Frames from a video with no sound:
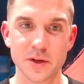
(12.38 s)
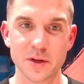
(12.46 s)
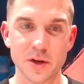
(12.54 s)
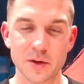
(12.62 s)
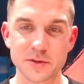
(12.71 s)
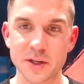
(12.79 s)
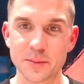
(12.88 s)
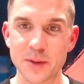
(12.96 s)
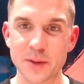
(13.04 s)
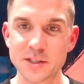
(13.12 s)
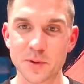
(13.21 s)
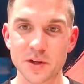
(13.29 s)
coaching a
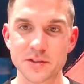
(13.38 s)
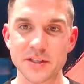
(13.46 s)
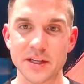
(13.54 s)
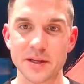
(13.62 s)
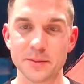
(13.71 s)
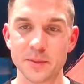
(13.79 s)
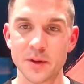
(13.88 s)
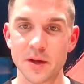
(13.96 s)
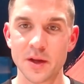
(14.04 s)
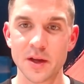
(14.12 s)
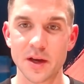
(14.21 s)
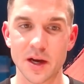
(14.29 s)
baseball team,
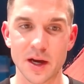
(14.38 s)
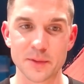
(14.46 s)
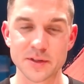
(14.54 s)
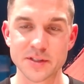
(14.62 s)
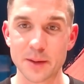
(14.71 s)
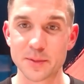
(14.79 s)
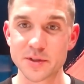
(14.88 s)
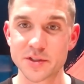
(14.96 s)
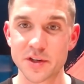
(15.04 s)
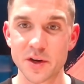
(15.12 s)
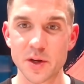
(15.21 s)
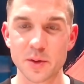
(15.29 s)
the
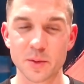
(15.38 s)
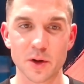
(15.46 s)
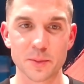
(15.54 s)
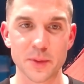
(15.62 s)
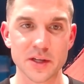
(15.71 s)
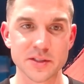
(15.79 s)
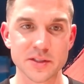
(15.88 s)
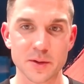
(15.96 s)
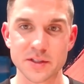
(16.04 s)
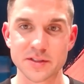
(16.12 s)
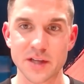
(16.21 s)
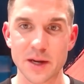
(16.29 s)
cybersecurity world, because I
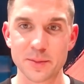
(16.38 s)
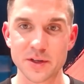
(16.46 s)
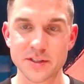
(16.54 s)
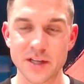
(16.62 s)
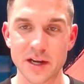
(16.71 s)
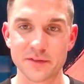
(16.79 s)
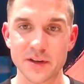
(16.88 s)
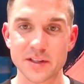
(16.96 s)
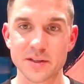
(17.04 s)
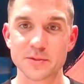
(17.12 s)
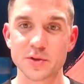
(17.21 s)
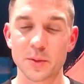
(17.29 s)
was a cyber attack
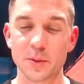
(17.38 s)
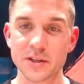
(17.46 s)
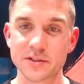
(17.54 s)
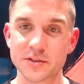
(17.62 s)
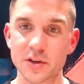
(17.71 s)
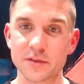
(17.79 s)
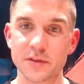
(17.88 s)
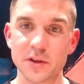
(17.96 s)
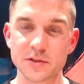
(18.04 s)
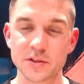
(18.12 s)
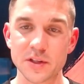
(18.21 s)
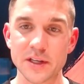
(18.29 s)
victim. So I want to serve
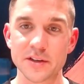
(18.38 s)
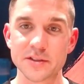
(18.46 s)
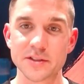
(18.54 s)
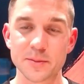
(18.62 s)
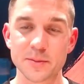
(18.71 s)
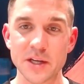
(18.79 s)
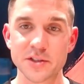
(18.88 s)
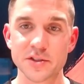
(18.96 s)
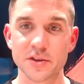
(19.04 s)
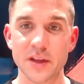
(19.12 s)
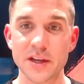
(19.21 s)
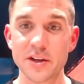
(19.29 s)
those leaders to make
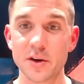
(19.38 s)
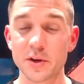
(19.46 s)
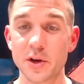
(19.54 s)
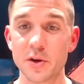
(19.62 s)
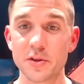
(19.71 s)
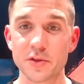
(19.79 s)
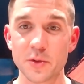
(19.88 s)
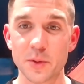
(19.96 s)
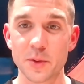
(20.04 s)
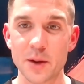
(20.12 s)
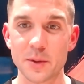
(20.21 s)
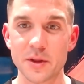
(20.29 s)
sure they don't go through
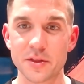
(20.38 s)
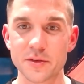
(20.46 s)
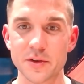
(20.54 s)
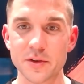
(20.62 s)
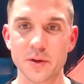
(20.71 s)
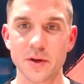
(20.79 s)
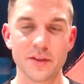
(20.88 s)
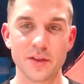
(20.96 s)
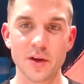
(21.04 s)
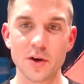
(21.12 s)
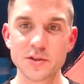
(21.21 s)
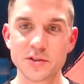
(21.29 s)
what I went through.
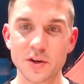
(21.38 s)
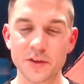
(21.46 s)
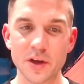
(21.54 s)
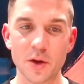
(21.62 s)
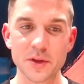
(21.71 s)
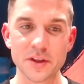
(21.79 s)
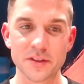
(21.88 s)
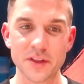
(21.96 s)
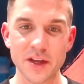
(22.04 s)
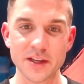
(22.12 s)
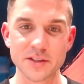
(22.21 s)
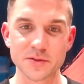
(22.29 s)
Those are the only
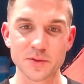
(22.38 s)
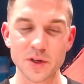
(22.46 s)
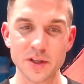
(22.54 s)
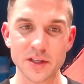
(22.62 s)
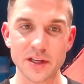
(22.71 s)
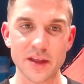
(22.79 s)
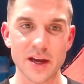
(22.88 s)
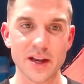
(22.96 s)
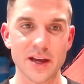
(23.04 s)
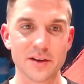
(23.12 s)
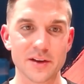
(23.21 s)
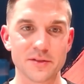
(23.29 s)
things really that
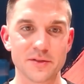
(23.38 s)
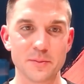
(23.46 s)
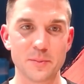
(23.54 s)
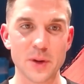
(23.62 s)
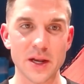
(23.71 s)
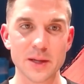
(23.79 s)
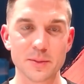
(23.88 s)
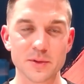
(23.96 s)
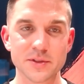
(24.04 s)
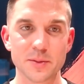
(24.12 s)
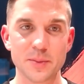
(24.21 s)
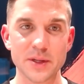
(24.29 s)
have been able
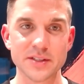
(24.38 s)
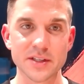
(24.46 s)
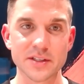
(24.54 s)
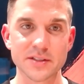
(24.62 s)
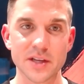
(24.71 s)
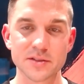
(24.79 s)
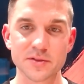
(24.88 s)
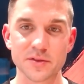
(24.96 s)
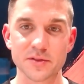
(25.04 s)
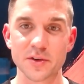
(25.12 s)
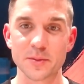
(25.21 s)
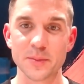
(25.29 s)
to be successful
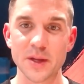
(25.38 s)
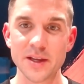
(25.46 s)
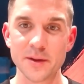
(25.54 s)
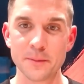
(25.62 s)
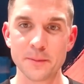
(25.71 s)
for me,